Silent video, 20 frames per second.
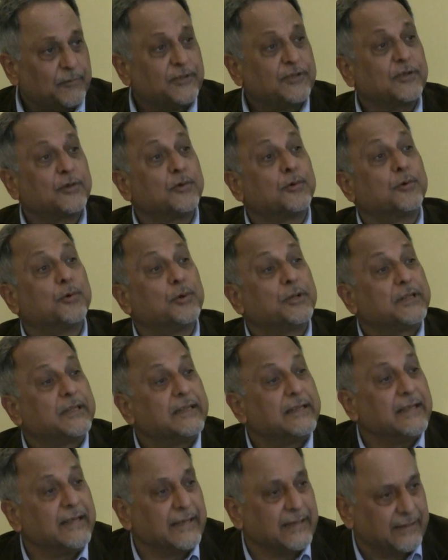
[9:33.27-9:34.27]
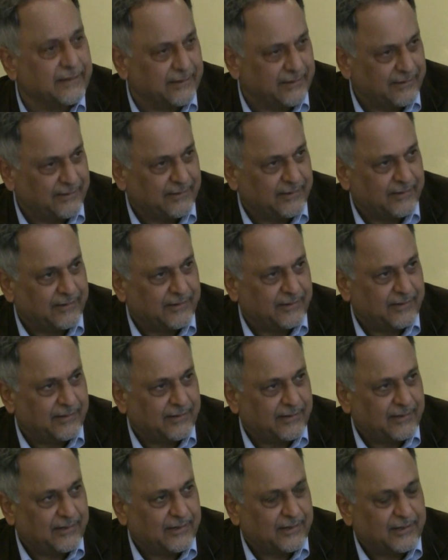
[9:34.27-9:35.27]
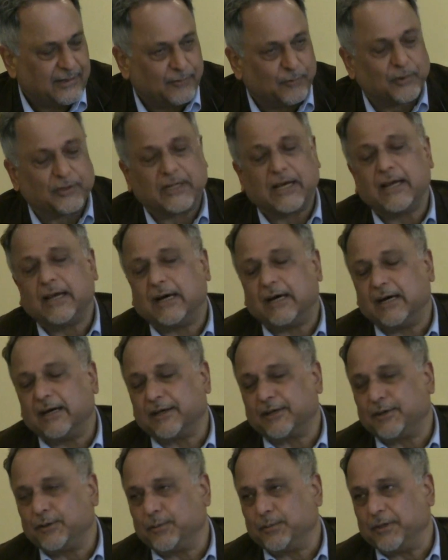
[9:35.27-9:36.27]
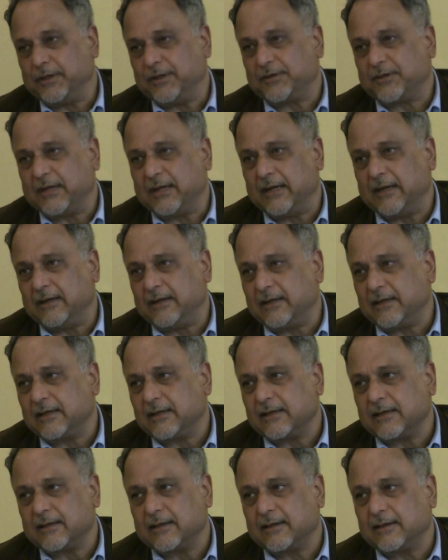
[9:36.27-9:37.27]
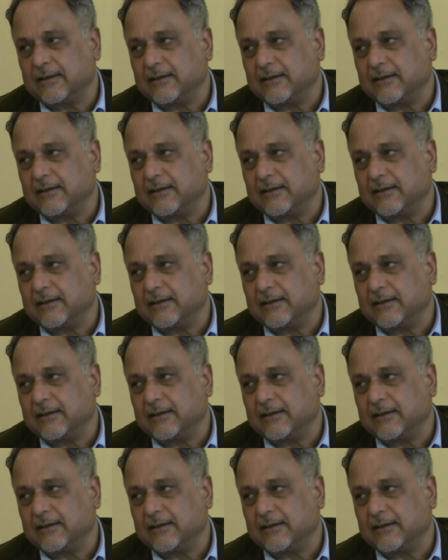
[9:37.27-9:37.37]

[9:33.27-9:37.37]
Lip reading: It's a good thing. What I argue is India,